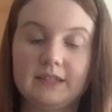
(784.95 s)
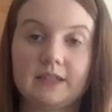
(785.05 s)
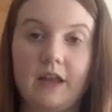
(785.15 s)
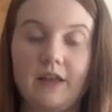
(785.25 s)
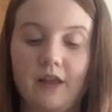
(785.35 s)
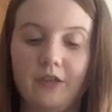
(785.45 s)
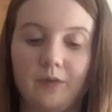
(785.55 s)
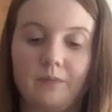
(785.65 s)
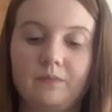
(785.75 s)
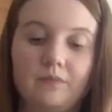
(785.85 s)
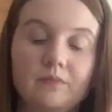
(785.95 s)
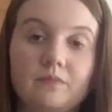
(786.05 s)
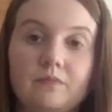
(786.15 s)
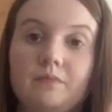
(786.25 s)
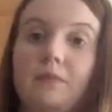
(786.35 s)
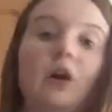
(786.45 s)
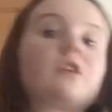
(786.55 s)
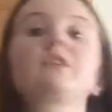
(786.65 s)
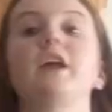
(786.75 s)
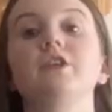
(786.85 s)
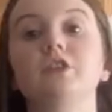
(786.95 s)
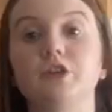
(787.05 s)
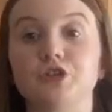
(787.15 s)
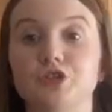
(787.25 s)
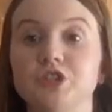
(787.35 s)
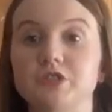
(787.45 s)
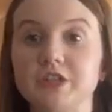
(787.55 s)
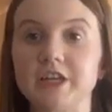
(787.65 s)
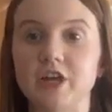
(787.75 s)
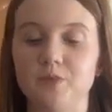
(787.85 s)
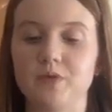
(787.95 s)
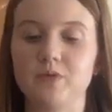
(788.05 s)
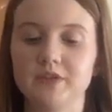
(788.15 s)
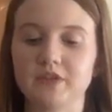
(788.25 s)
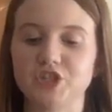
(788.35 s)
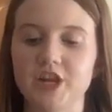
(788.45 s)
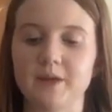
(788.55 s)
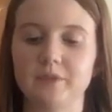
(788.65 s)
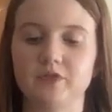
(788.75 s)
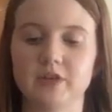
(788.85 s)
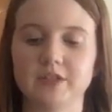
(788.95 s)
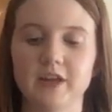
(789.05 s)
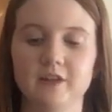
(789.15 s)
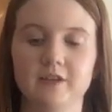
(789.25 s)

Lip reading: is another part that your children can help you with, is shake up the dressing.